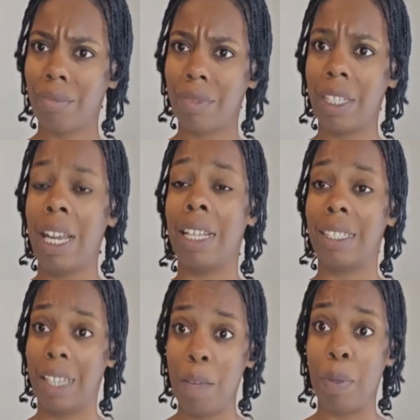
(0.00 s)
Yeah,
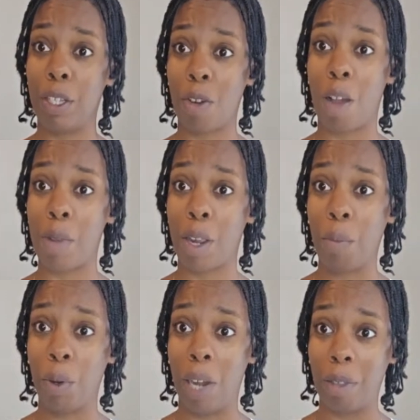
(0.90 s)
sleepy strawberry
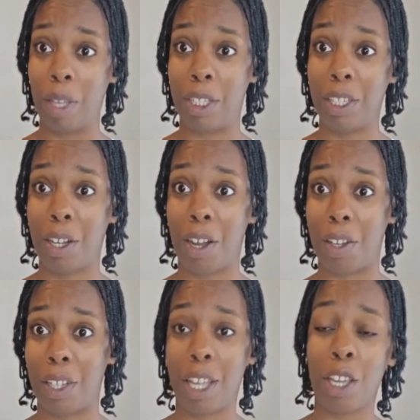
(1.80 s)
moon. That's what they should have
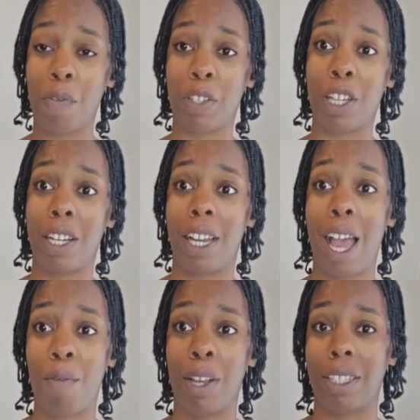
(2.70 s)
called it. Thank you for sharing the
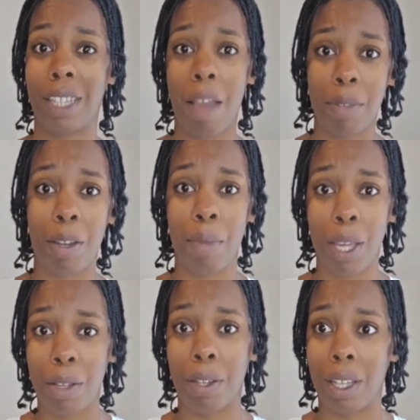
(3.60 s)
live with the snipes in the
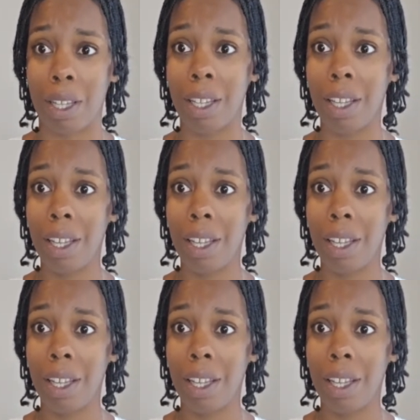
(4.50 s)
building.